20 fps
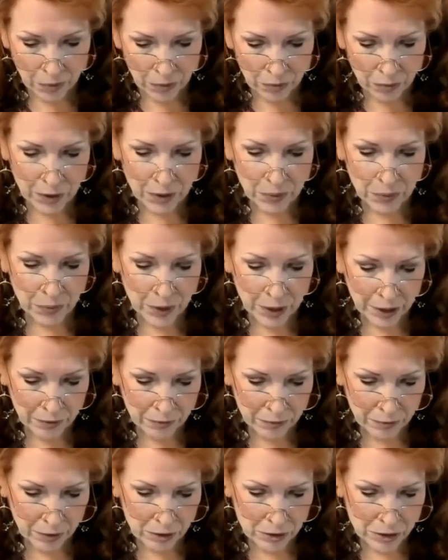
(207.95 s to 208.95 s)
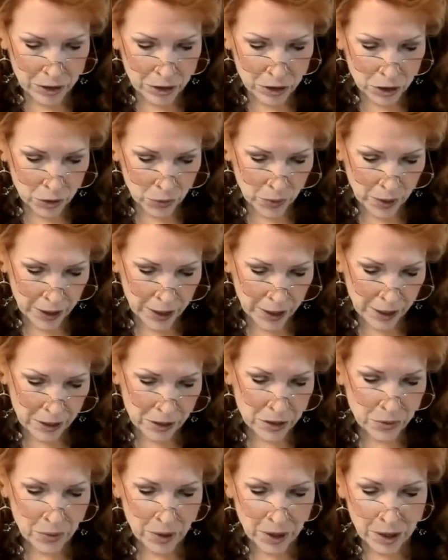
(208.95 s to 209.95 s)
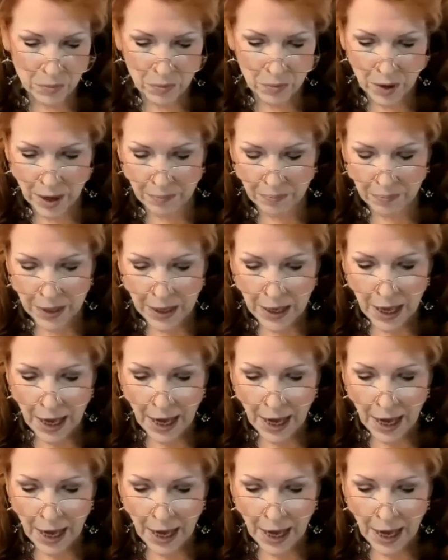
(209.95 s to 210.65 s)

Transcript: and we're re- reading verses 20 and 21.